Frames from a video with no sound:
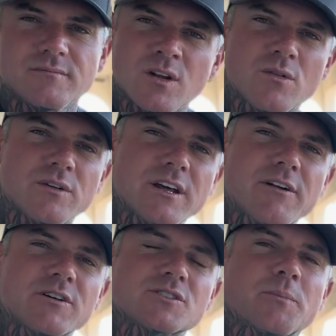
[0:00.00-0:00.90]
Well, none
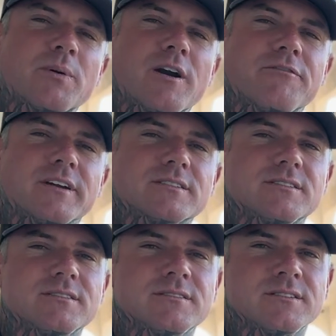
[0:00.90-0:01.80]
of us are perfect.
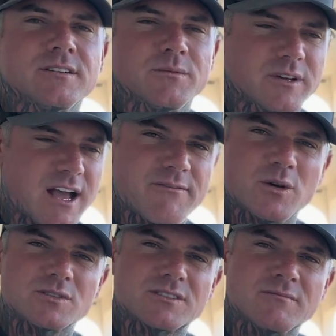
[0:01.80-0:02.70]
We have
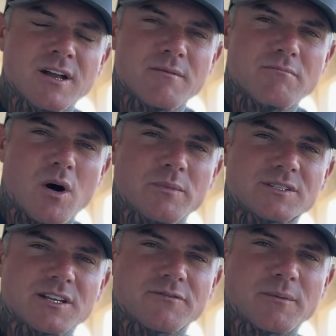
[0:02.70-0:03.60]
those
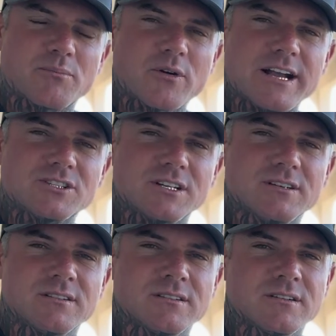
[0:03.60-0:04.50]
moments of
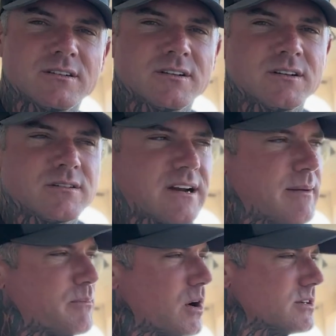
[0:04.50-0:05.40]
compression,
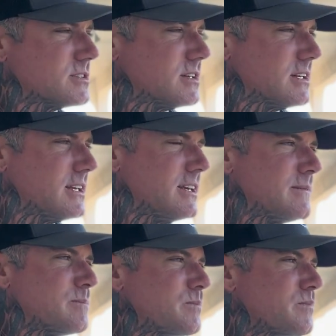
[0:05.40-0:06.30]
right? Personally,
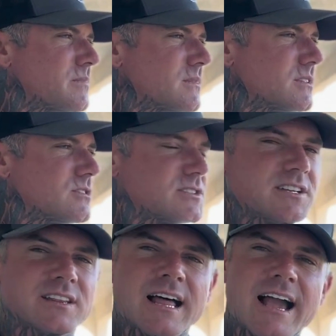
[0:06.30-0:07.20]
just
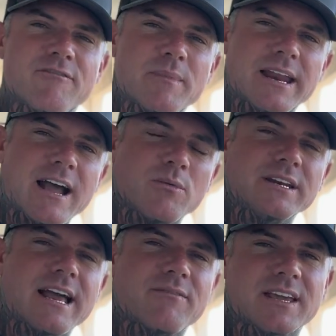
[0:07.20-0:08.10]
in life, man, how we
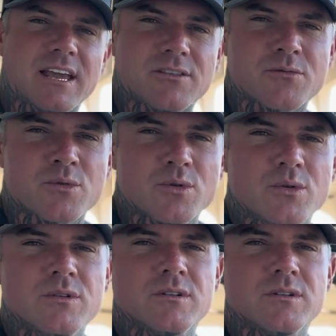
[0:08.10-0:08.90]
navigate through